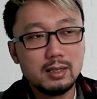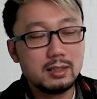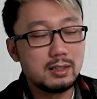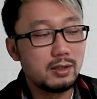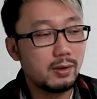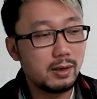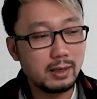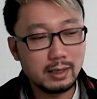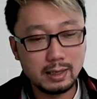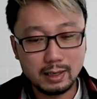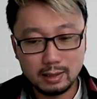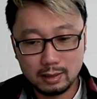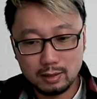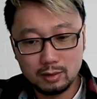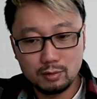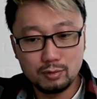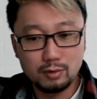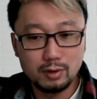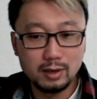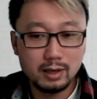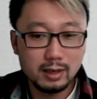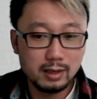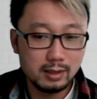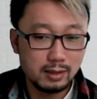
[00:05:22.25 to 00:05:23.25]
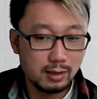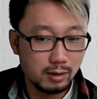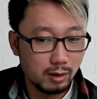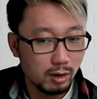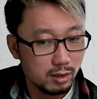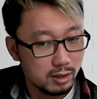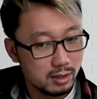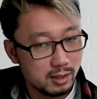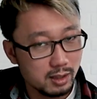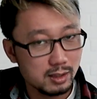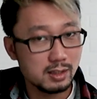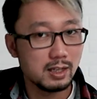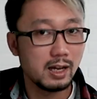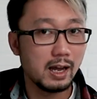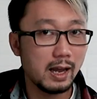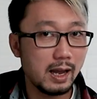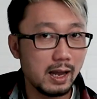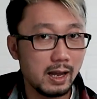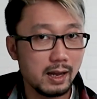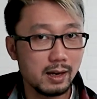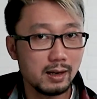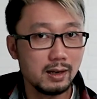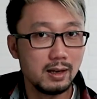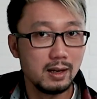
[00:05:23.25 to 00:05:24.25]
So I can create not just
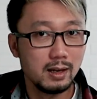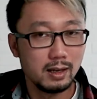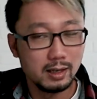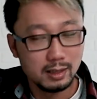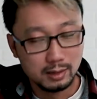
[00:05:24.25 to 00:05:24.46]
hair,